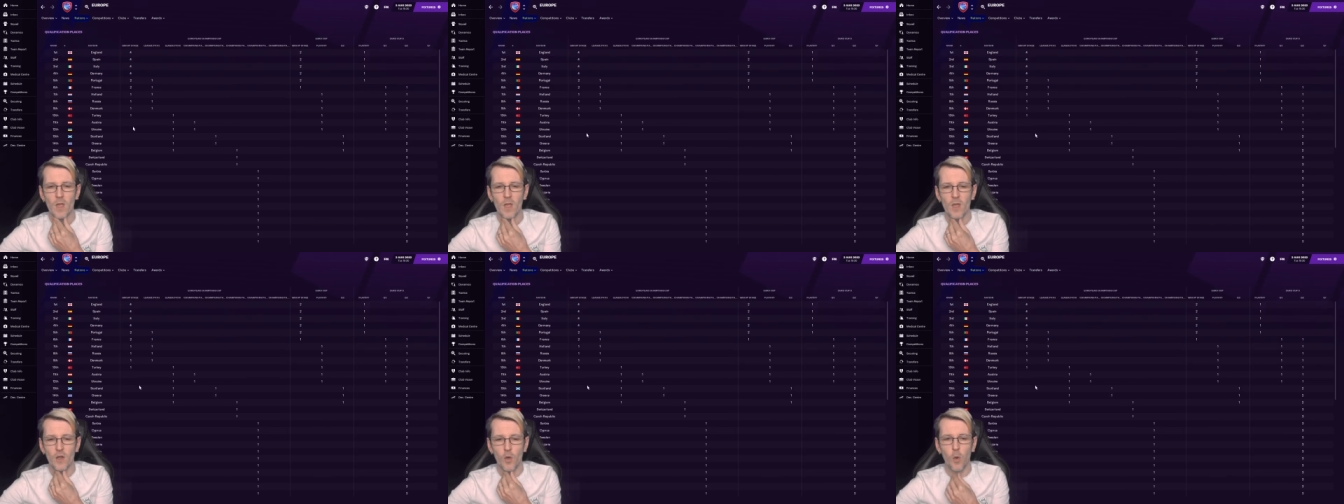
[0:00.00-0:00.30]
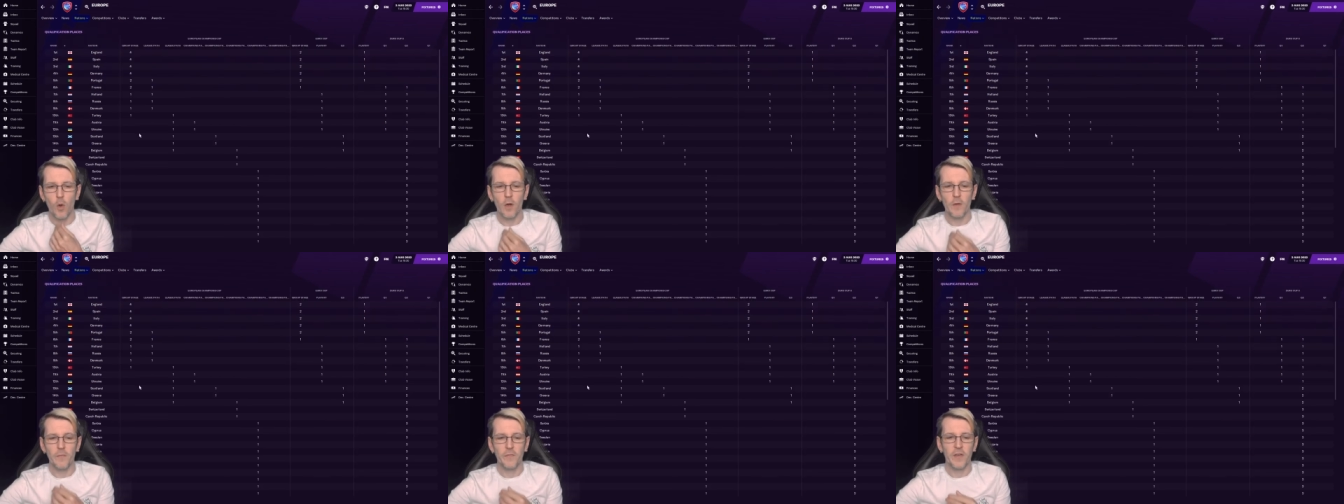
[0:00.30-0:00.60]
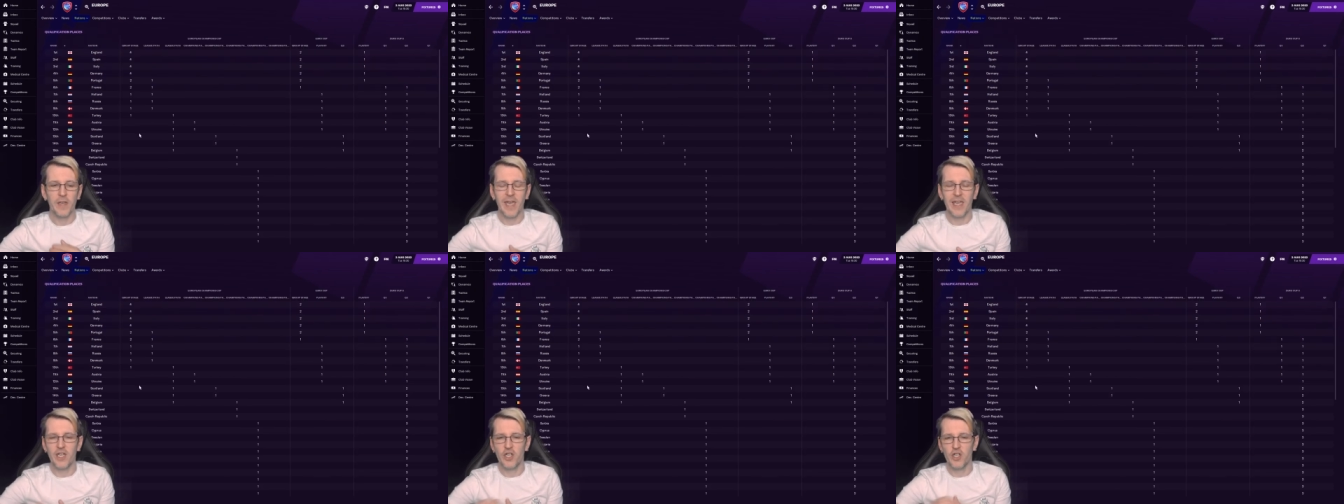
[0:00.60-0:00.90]

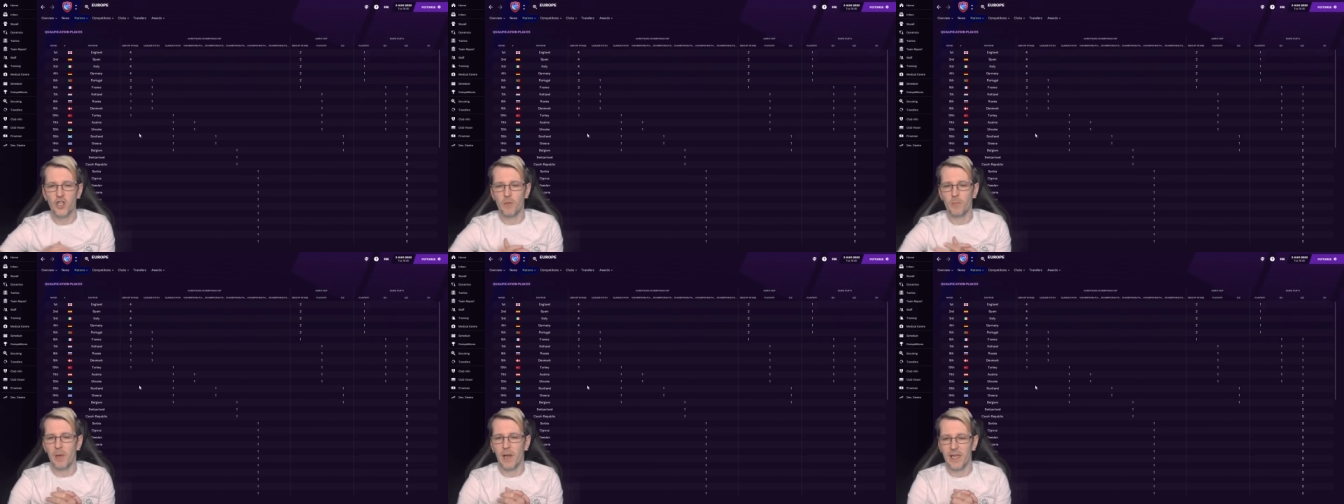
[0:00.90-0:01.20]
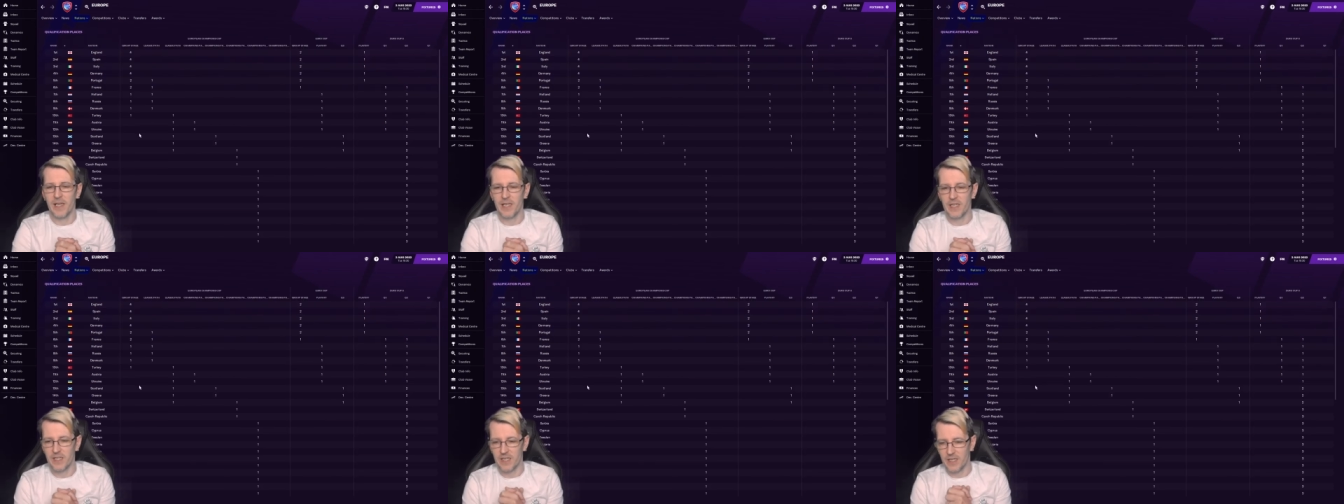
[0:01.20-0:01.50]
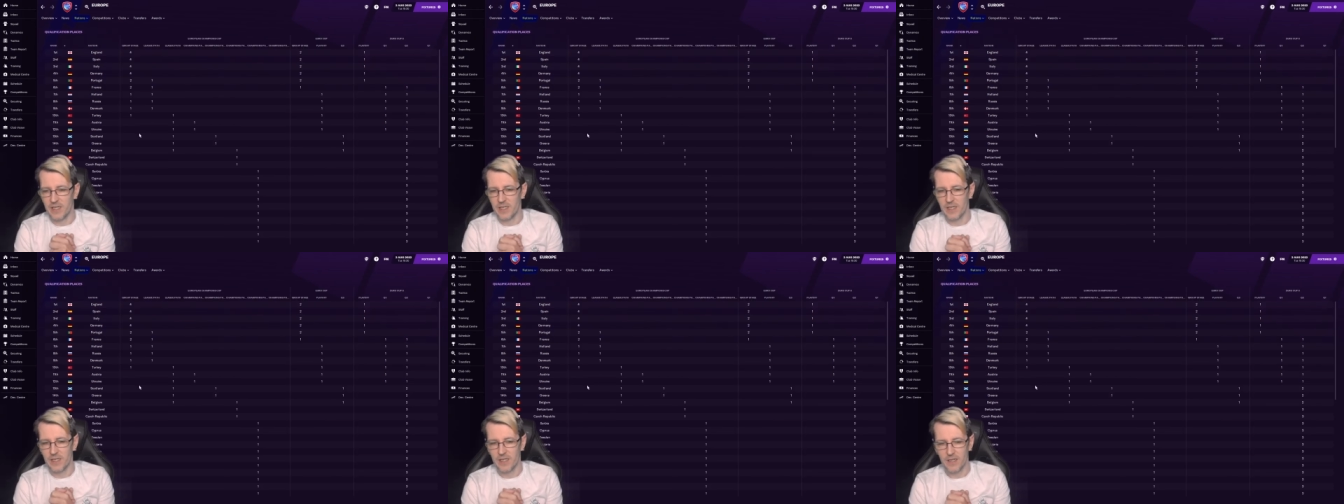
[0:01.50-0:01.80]
qualification
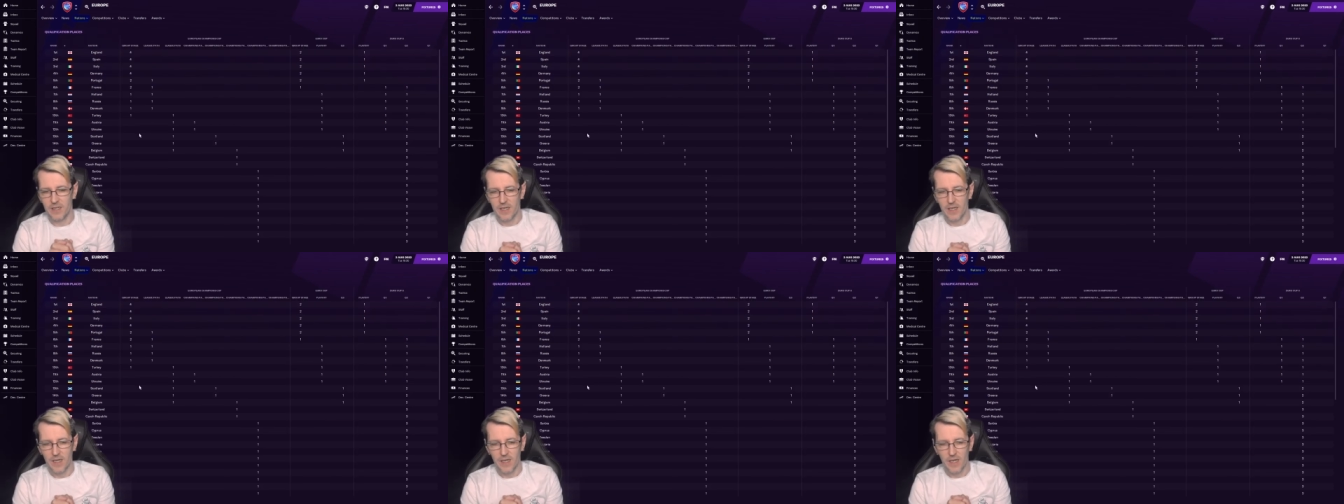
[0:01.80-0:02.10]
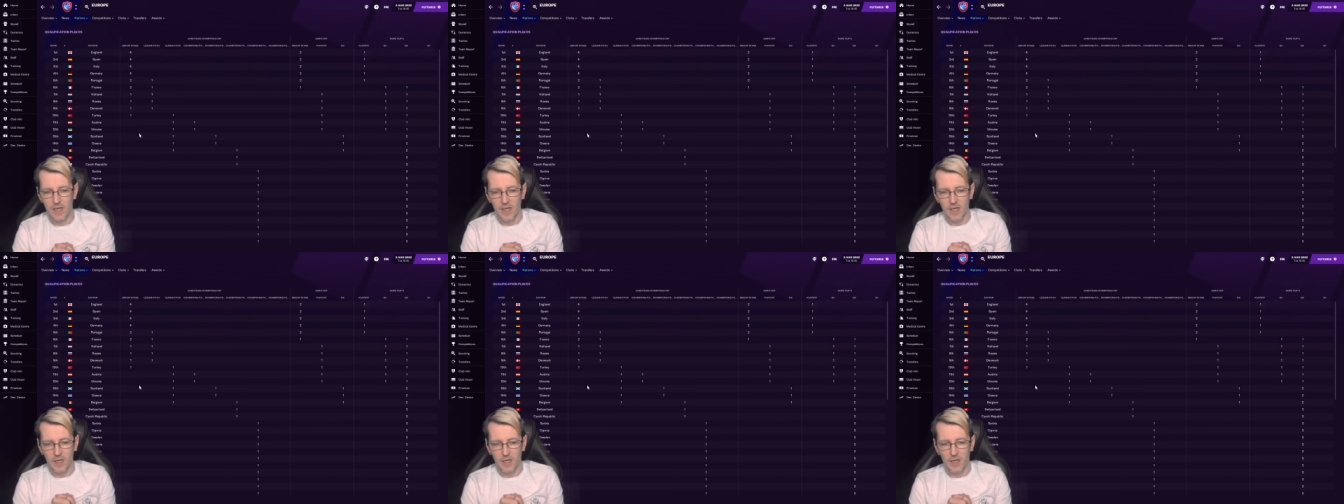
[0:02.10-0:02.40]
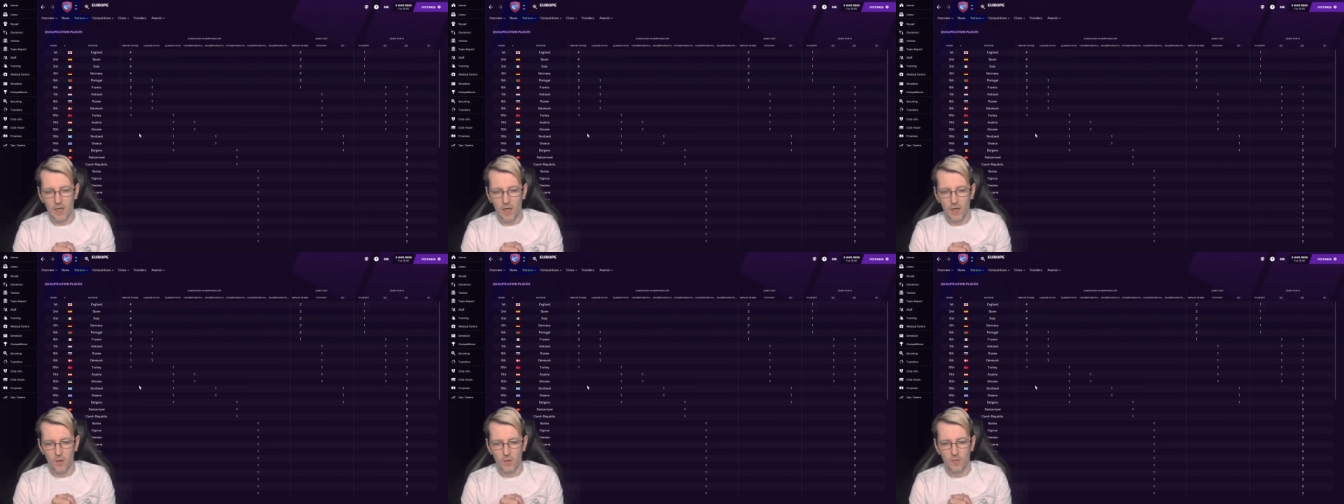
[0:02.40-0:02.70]
places, you
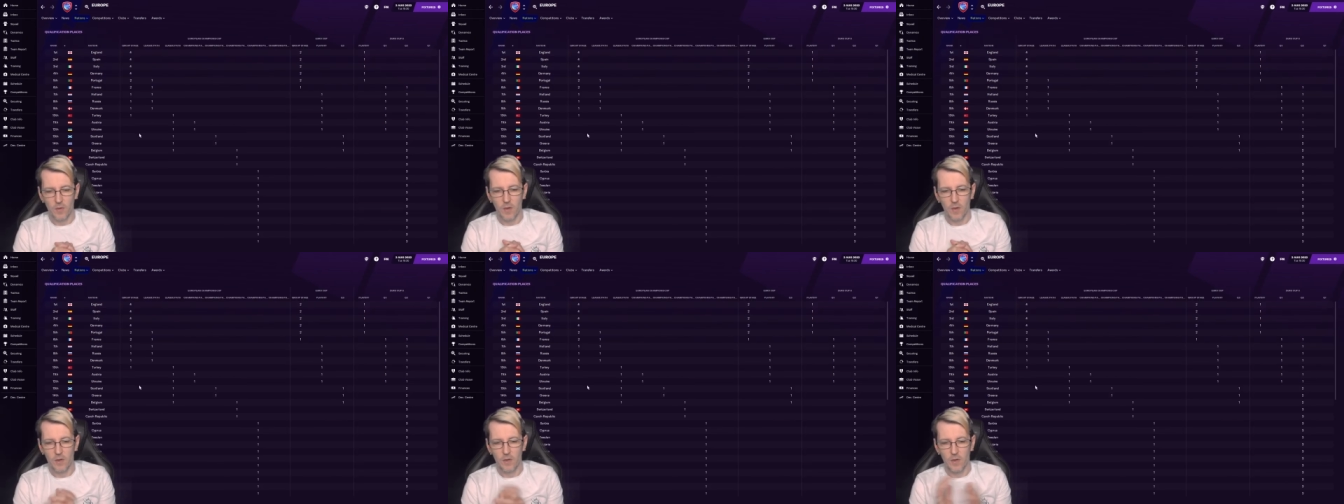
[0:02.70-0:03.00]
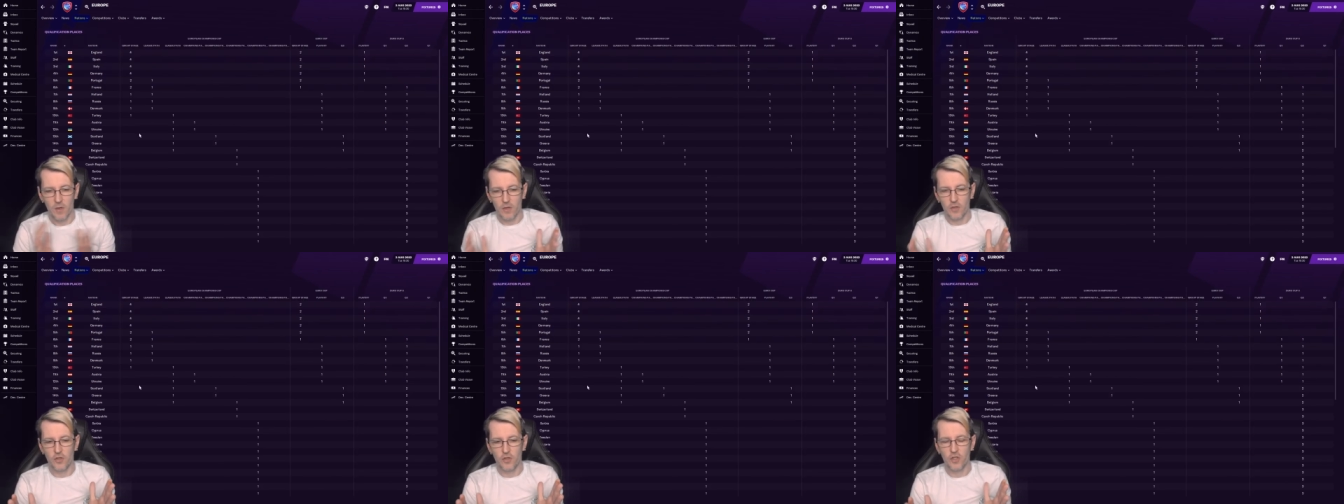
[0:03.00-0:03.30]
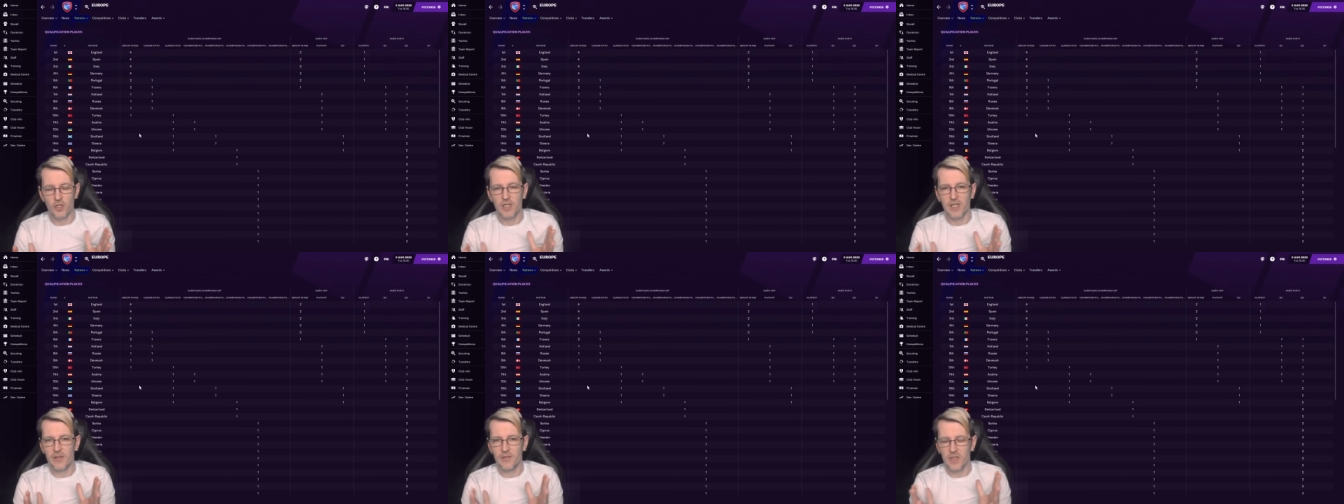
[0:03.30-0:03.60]
know, like I
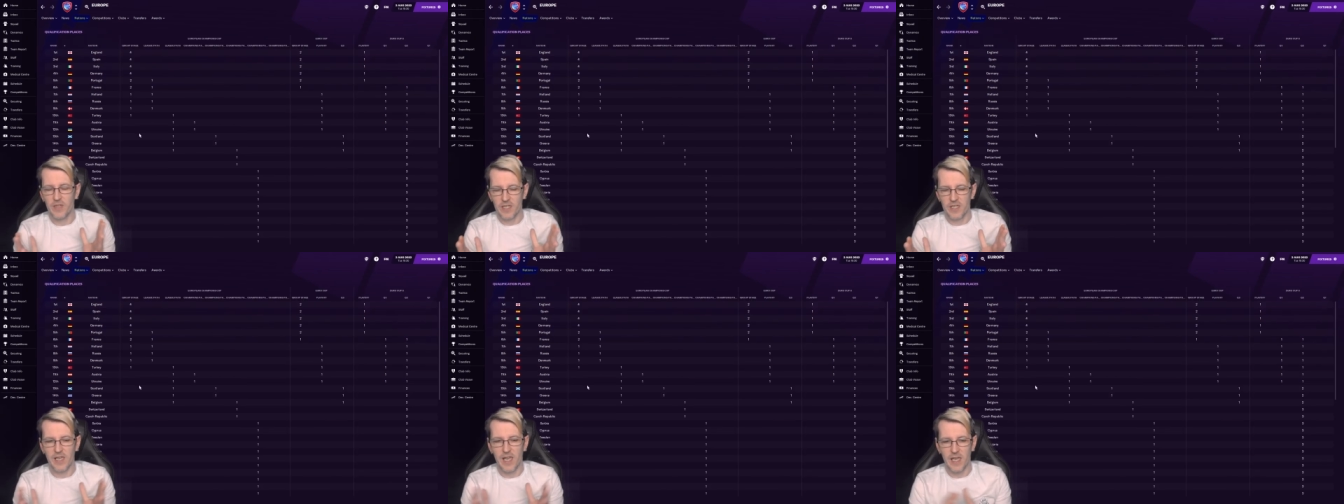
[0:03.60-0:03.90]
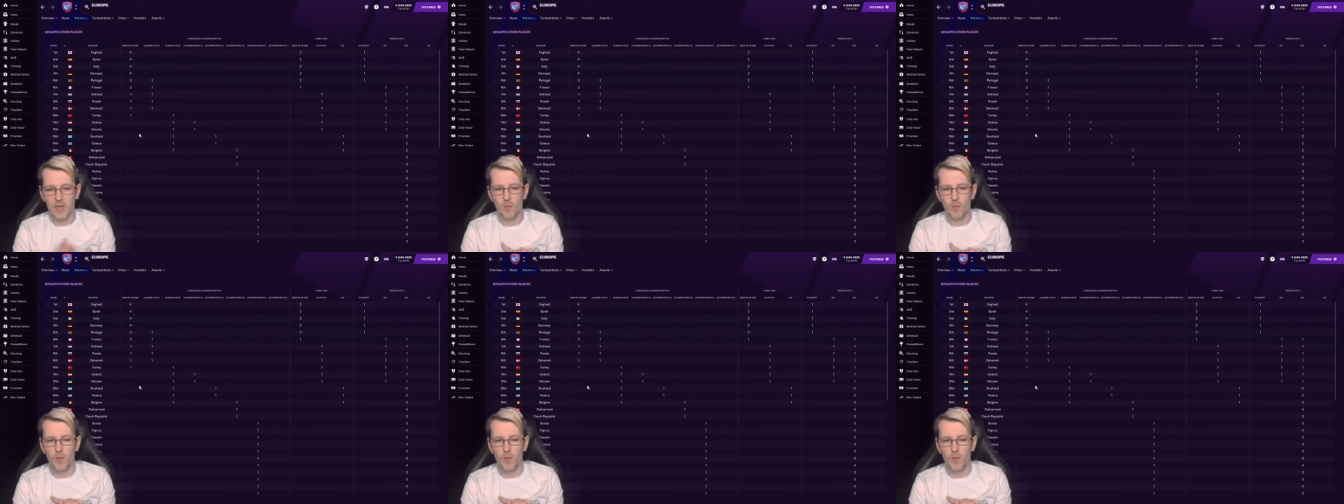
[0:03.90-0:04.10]
just said, the same.